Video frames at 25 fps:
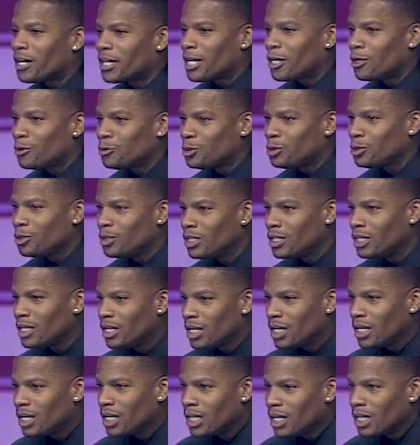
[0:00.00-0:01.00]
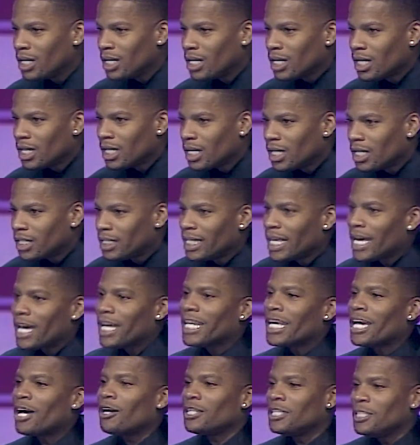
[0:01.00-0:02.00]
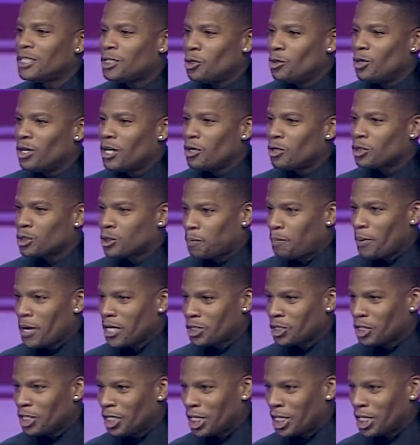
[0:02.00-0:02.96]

don't you? Now they only do it on special